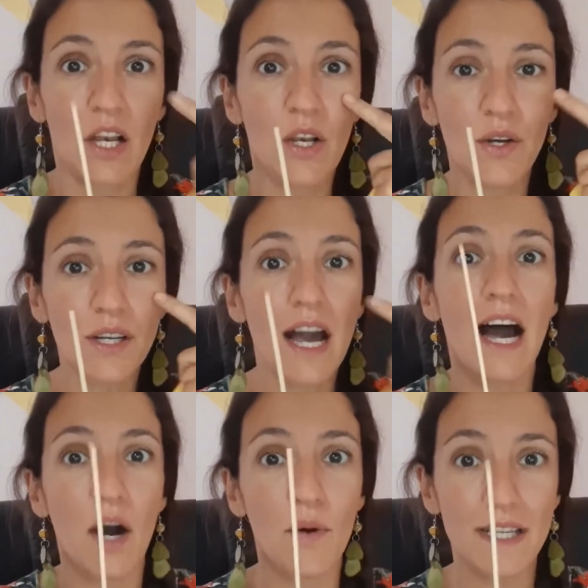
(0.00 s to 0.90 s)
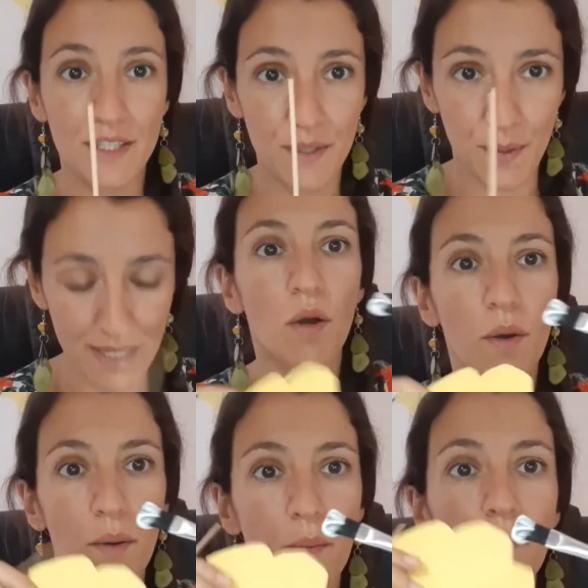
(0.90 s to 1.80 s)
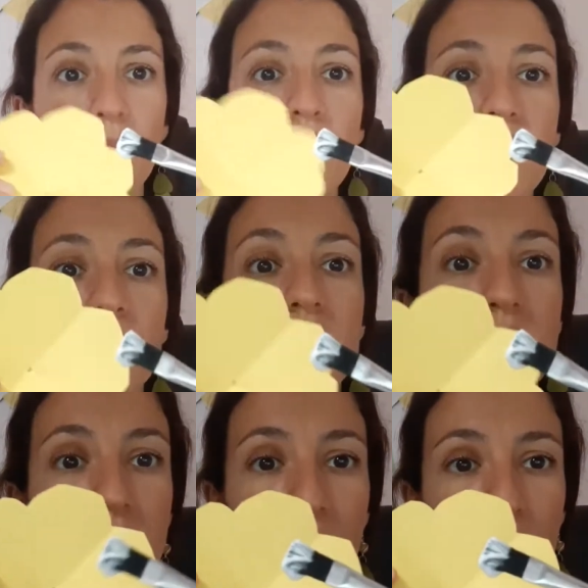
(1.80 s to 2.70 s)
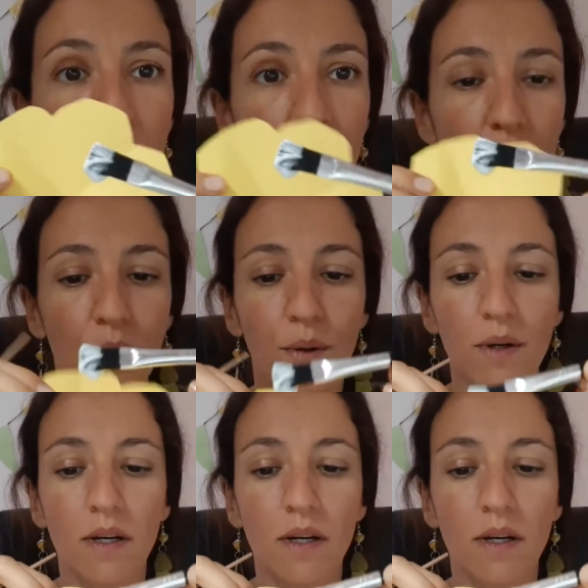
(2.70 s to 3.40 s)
Look how I do it. Put some glue